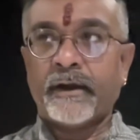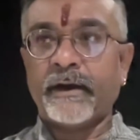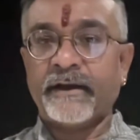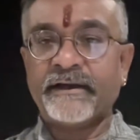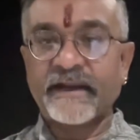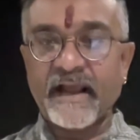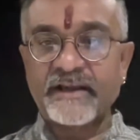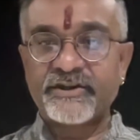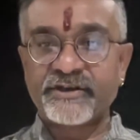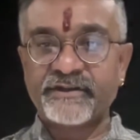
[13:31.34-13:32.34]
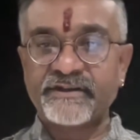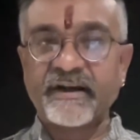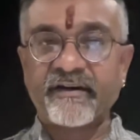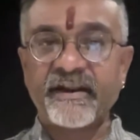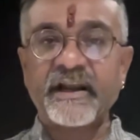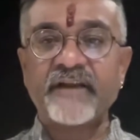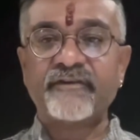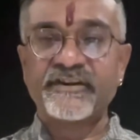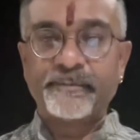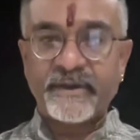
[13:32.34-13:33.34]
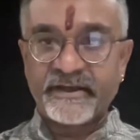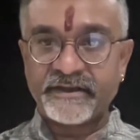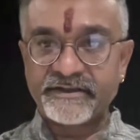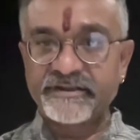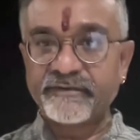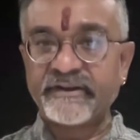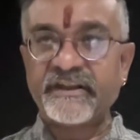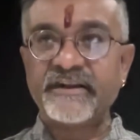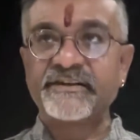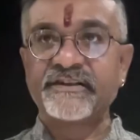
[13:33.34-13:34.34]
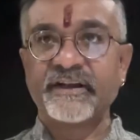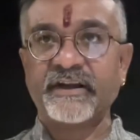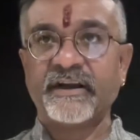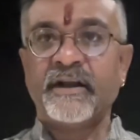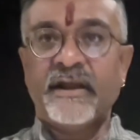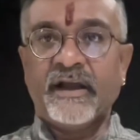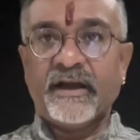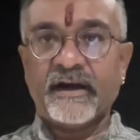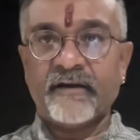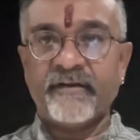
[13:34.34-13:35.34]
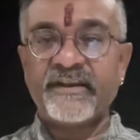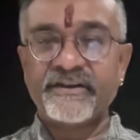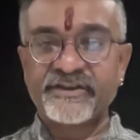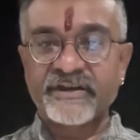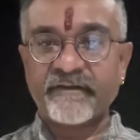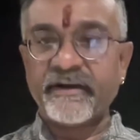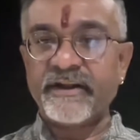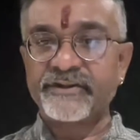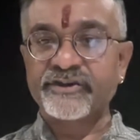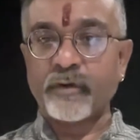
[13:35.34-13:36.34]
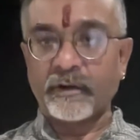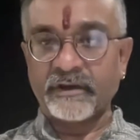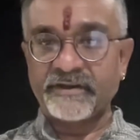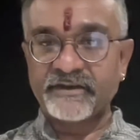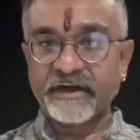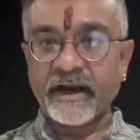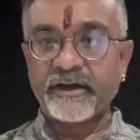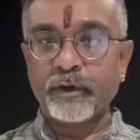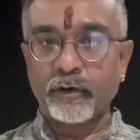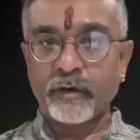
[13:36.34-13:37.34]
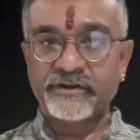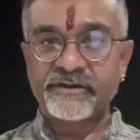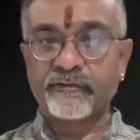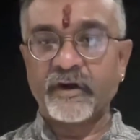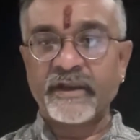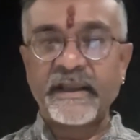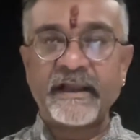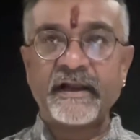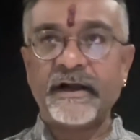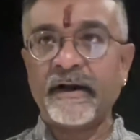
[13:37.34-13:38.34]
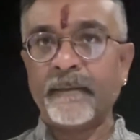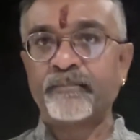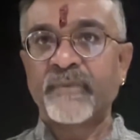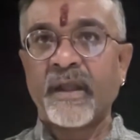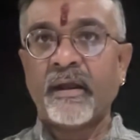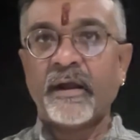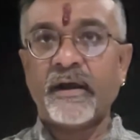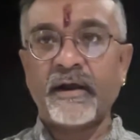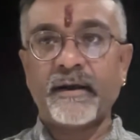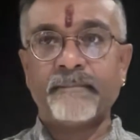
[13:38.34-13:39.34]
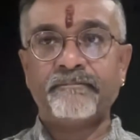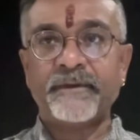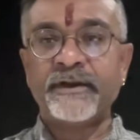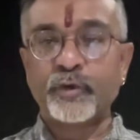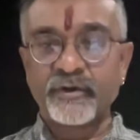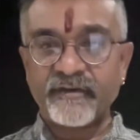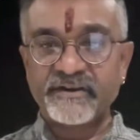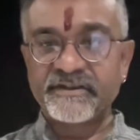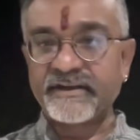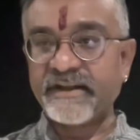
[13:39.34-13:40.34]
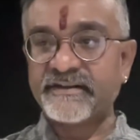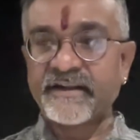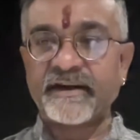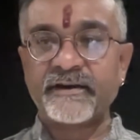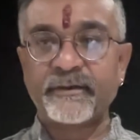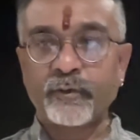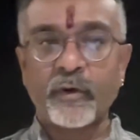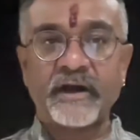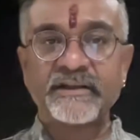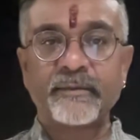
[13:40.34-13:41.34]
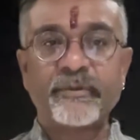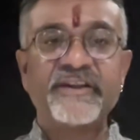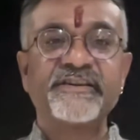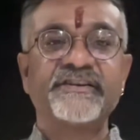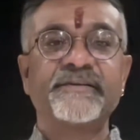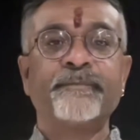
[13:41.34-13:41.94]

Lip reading: interactions and real life experiences with these various Dravidian scholars and ideologues working in universities and, other places.